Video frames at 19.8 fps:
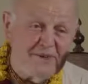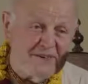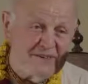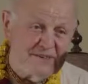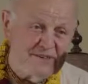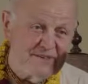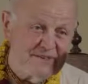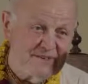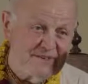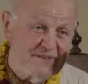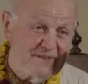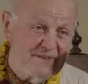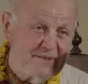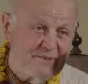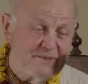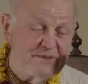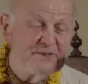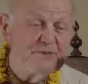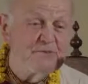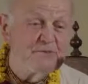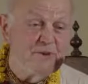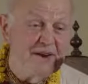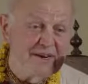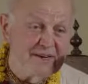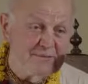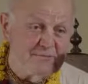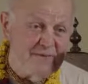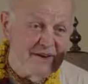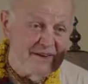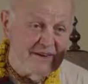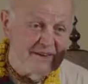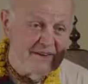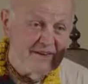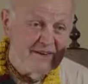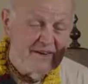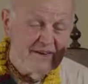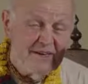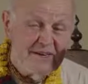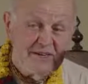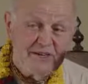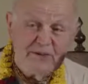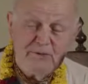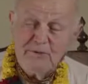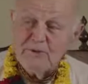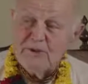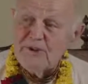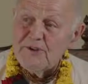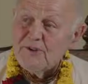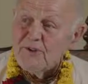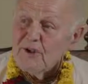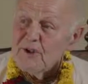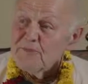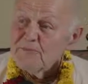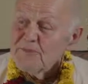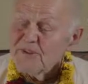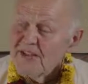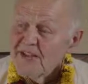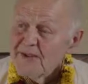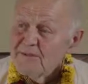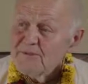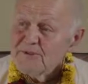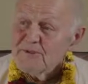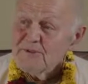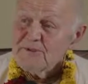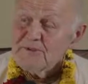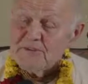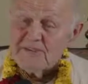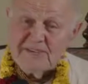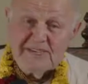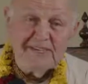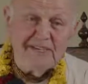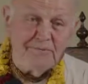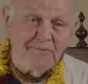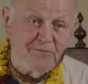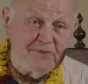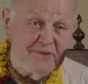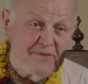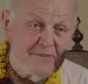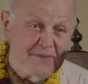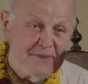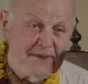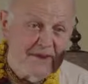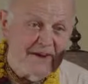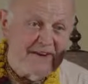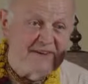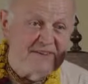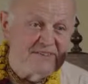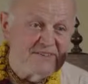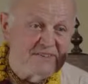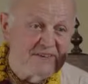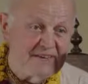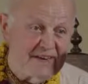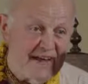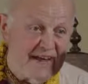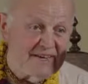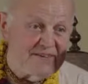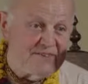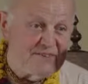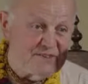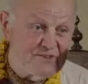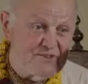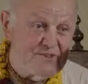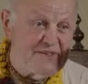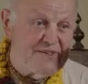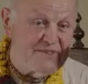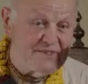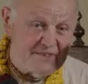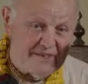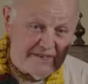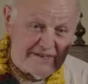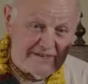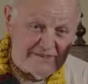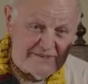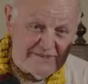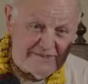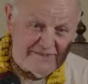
is, with the white men, you will not be able to sleep unless the last tree is killed.